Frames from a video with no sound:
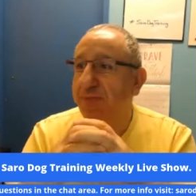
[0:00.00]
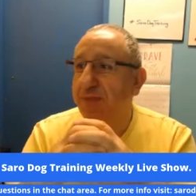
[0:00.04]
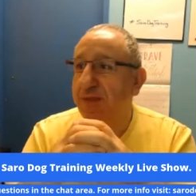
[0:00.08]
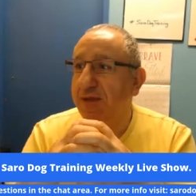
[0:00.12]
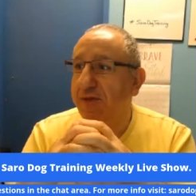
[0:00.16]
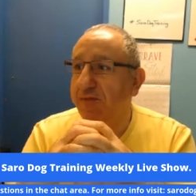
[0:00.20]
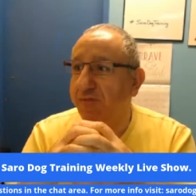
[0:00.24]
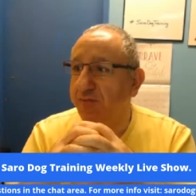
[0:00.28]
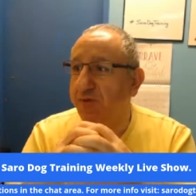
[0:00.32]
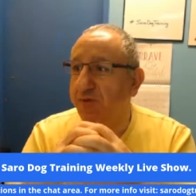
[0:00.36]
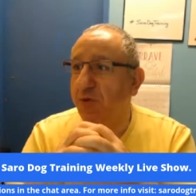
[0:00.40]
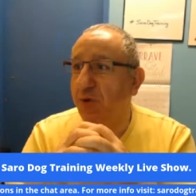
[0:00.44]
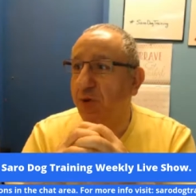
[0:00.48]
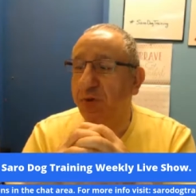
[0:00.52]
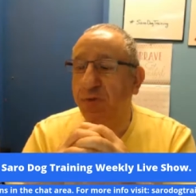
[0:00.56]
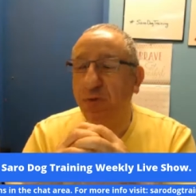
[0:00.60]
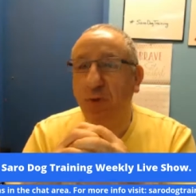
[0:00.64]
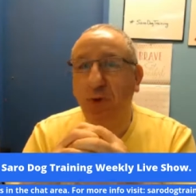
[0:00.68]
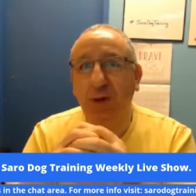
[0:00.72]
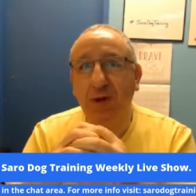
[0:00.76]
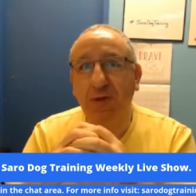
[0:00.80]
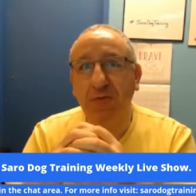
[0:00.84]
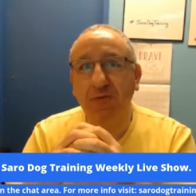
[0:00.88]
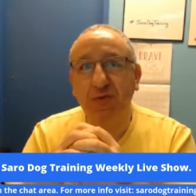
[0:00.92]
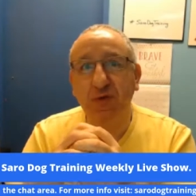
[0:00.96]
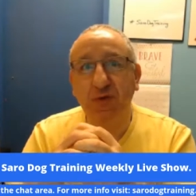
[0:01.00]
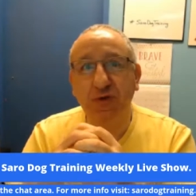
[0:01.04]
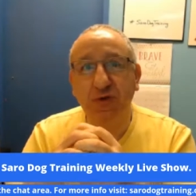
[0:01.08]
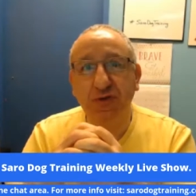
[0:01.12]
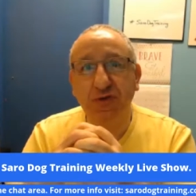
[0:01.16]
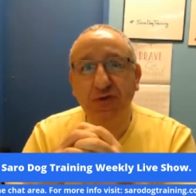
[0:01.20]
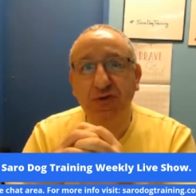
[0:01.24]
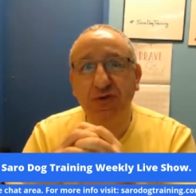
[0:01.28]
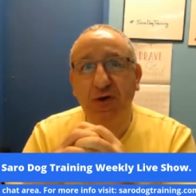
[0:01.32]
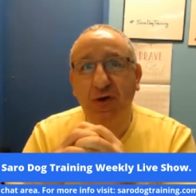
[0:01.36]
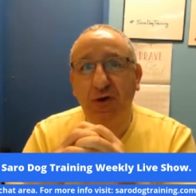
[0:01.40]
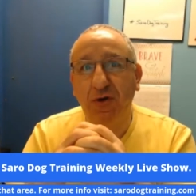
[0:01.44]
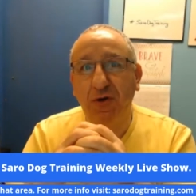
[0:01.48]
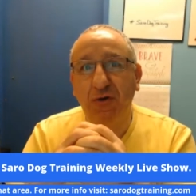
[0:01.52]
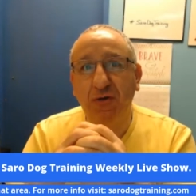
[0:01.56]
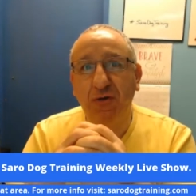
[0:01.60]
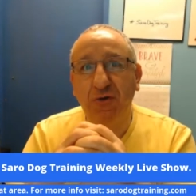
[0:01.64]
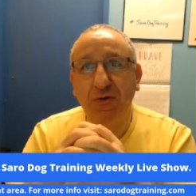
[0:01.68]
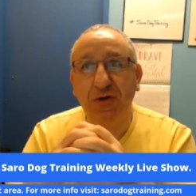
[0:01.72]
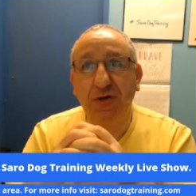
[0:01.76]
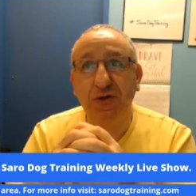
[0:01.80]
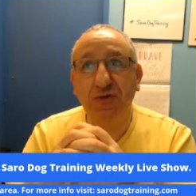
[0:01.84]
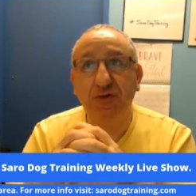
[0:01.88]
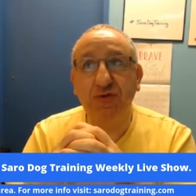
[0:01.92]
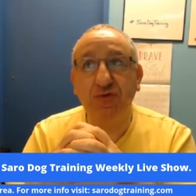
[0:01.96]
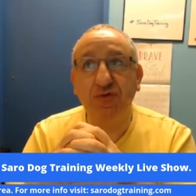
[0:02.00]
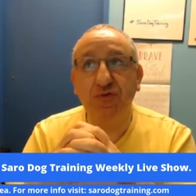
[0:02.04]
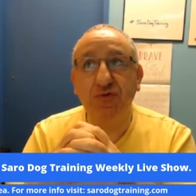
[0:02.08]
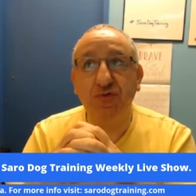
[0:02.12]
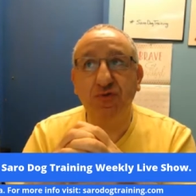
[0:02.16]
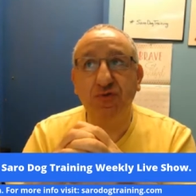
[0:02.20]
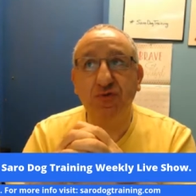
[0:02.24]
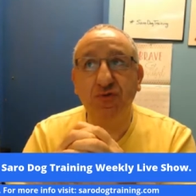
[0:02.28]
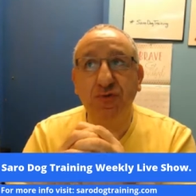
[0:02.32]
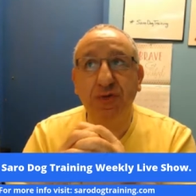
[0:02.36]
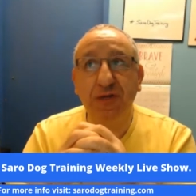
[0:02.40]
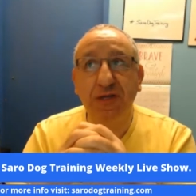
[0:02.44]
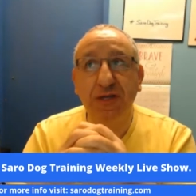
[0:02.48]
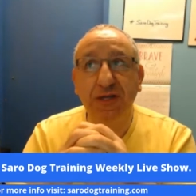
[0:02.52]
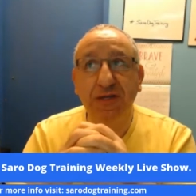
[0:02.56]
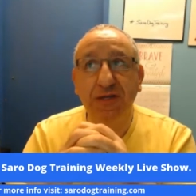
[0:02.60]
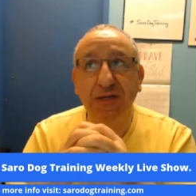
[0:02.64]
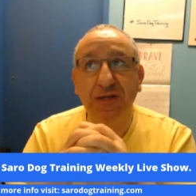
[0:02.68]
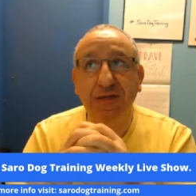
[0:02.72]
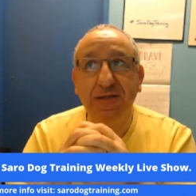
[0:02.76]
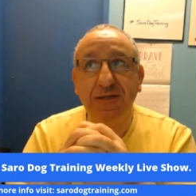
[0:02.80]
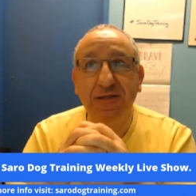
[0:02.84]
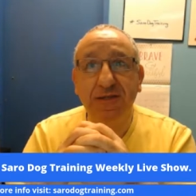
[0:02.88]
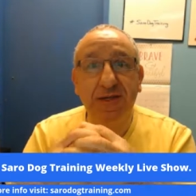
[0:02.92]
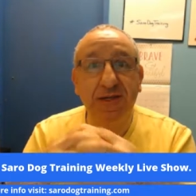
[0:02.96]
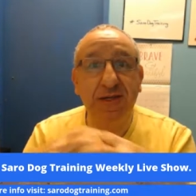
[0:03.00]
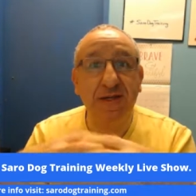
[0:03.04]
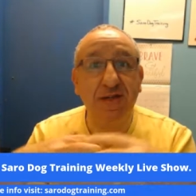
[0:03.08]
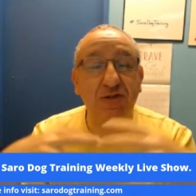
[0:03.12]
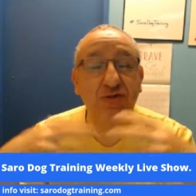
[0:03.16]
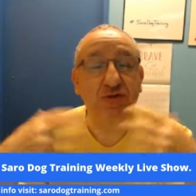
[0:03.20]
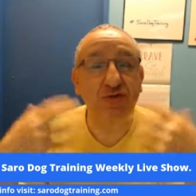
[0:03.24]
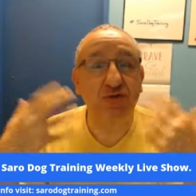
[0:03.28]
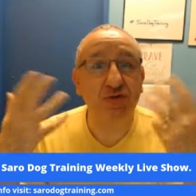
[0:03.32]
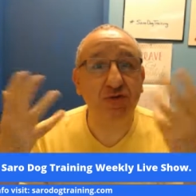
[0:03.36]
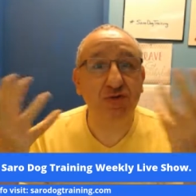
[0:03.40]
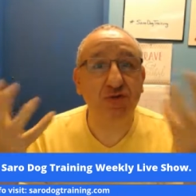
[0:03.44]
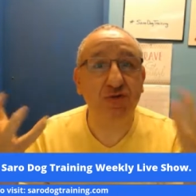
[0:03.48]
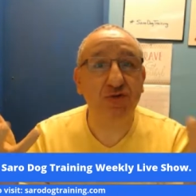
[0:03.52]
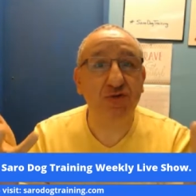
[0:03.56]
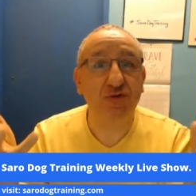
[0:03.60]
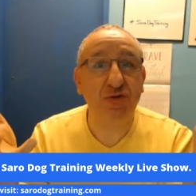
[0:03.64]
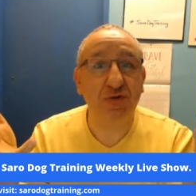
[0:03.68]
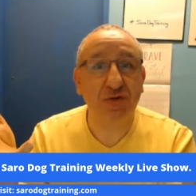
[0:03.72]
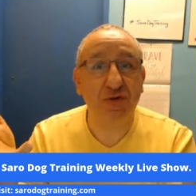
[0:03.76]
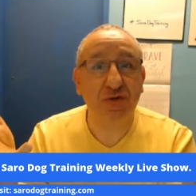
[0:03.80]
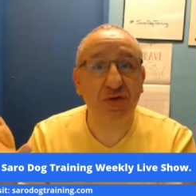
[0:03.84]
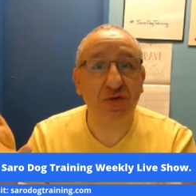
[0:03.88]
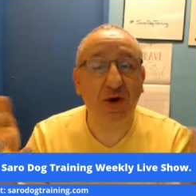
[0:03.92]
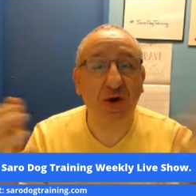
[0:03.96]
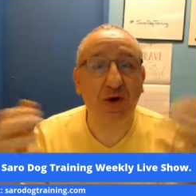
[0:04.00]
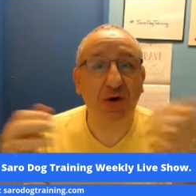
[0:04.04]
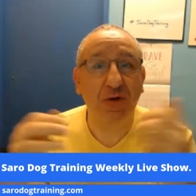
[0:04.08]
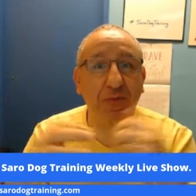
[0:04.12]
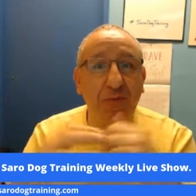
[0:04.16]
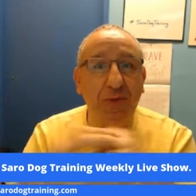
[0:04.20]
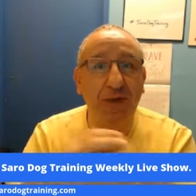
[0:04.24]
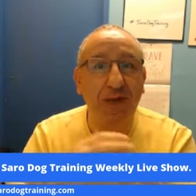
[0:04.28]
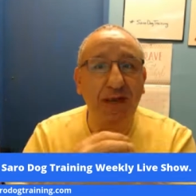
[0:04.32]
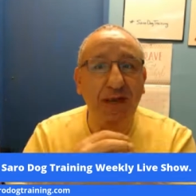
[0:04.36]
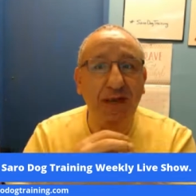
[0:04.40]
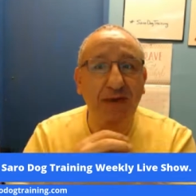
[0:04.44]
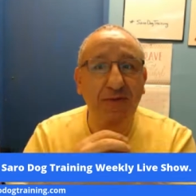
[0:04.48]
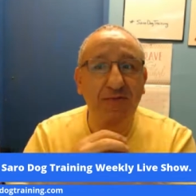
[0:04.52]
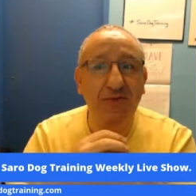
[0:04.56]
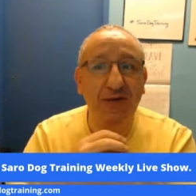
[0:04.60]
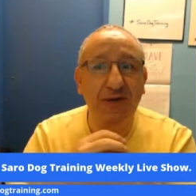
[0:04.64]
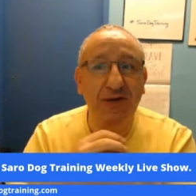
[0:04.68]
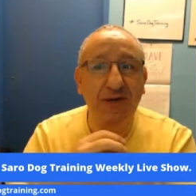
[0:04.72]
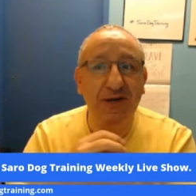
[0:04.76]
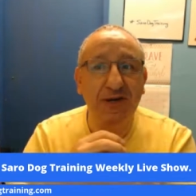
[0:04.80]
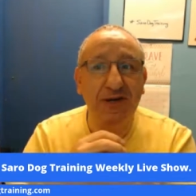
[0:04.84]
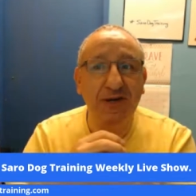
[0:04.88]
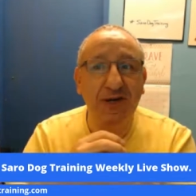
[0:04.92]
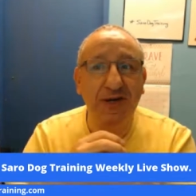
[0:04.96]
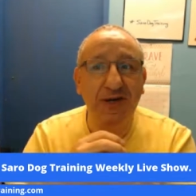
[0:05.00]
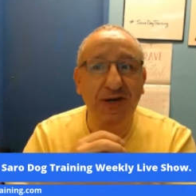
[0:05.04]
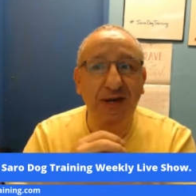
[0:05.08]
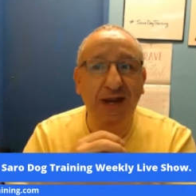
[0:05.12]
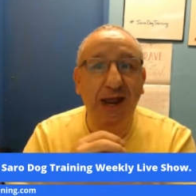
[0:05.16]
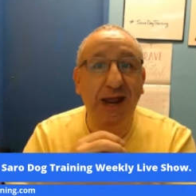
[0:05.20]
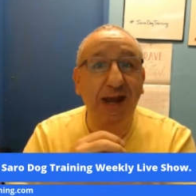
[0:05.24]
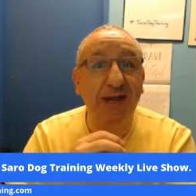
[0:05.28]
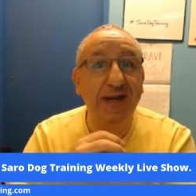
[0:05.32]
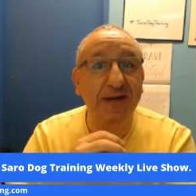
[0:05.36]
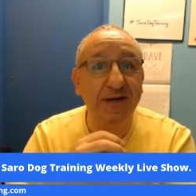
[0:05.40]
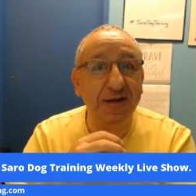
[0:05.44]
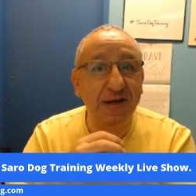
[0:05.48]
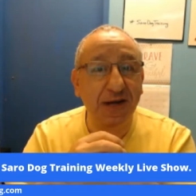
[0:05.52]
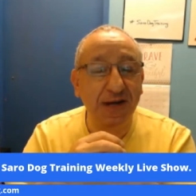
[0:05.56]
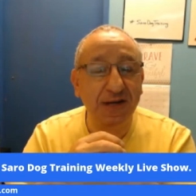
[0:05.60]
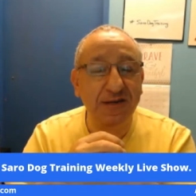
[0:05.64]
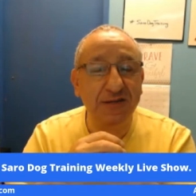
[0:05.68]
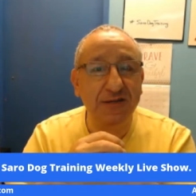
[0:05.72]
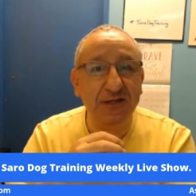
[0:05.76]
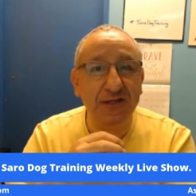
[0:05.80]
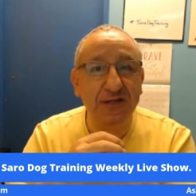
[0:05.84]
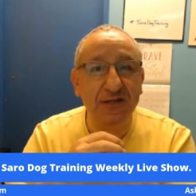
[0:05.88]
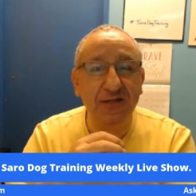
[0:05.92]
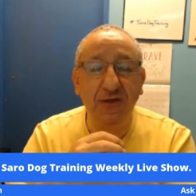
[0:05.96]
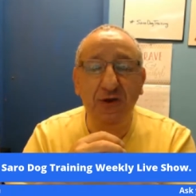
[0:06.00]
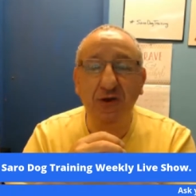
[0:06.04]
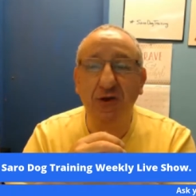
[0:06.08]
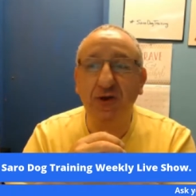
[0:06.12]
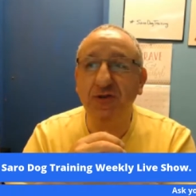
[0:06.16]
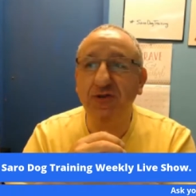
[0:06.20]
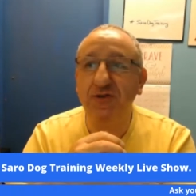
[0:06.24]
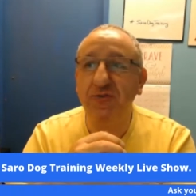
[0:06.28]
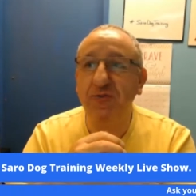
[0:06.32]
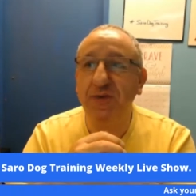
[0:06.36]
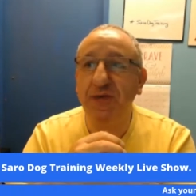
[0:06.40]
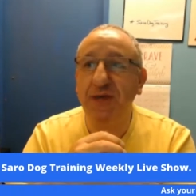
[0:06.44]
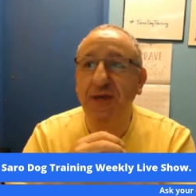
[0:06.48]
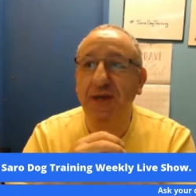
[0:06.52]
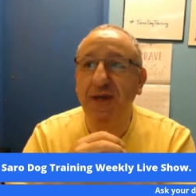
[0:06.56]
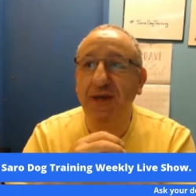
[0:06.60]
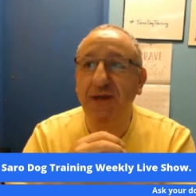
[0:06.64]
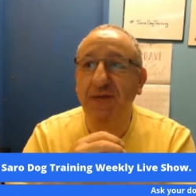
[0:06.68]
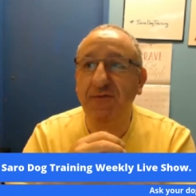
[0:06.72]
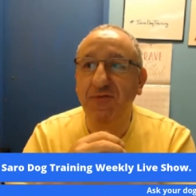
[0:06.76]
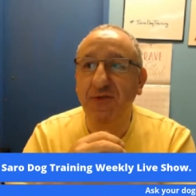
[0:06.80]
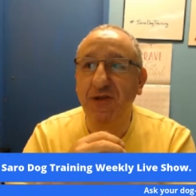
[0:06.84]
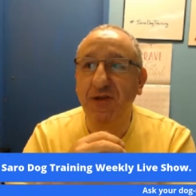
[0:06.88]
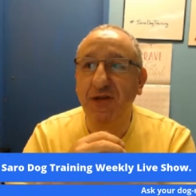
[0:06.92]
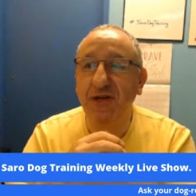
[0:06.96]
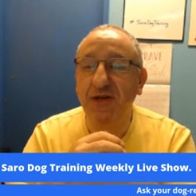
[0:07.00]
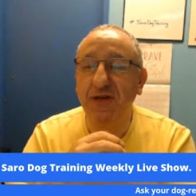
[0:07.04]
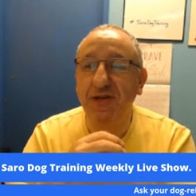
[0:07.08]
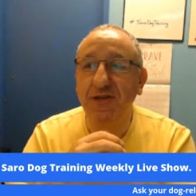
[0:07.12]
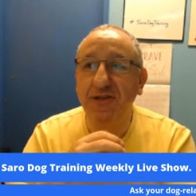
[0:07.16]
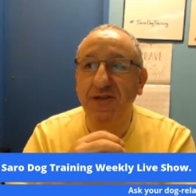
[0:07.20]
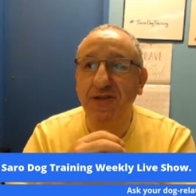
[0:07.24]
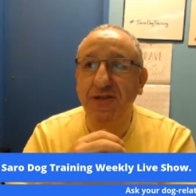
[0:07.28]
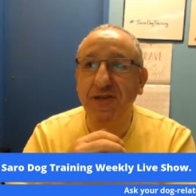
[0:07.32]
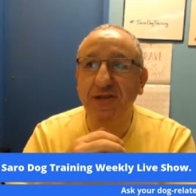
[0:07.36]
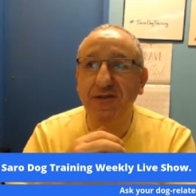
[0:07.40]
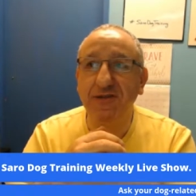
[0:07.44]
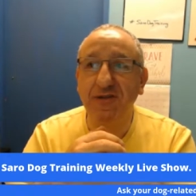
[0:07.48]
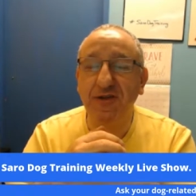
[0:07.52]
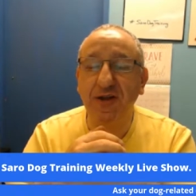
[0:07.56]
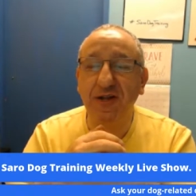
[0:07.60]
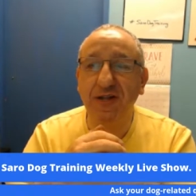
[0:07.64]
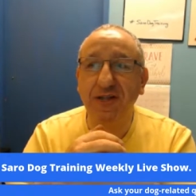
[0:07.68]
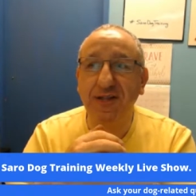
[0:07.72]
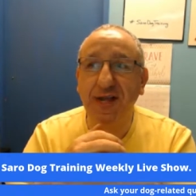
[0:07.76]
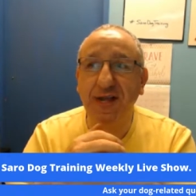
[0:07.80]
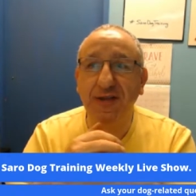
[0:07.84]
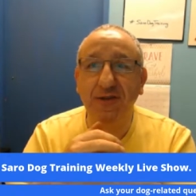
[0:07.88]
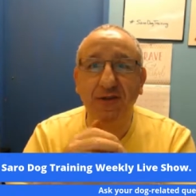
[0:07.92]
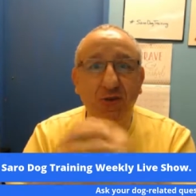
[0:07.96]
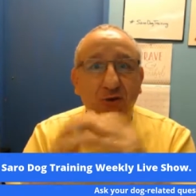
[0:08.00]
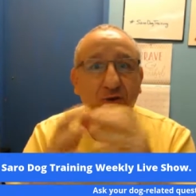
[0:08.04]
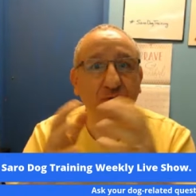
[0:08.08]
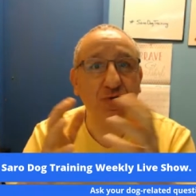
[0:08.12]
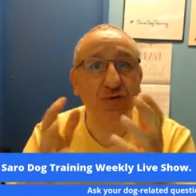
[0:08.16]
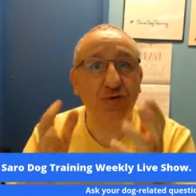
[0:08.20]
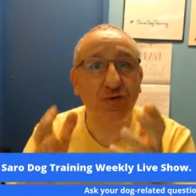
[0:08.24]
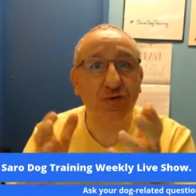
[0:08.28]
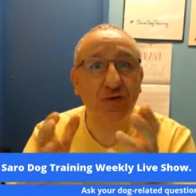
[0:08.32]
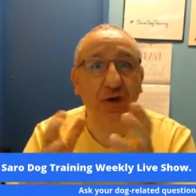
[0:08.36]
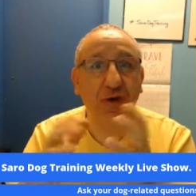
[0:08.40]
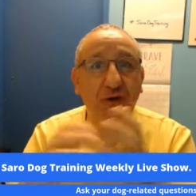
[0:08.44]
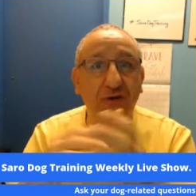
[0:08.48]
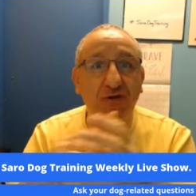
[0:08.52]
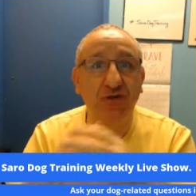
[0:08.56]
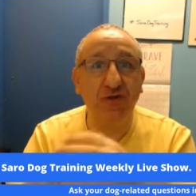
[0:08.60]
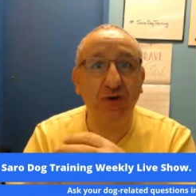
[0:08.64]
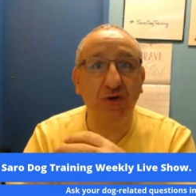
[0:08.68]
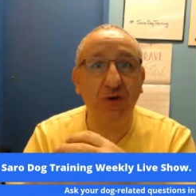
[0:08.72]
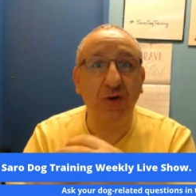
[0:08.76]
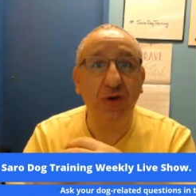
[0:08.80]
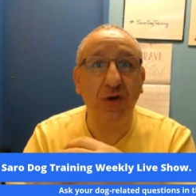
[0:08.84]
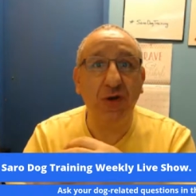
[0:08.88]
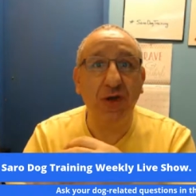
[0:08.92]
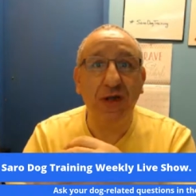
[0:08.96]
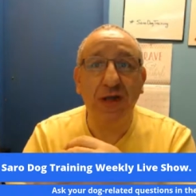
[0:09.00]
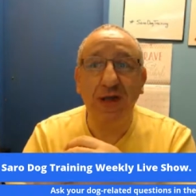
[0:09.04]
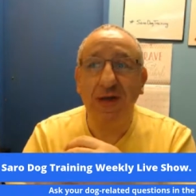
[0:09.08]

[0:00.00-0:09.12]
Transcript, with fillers: If you are one of those dog owners who is into dog behavior and analyzing dogs' behavior and things like that, you could also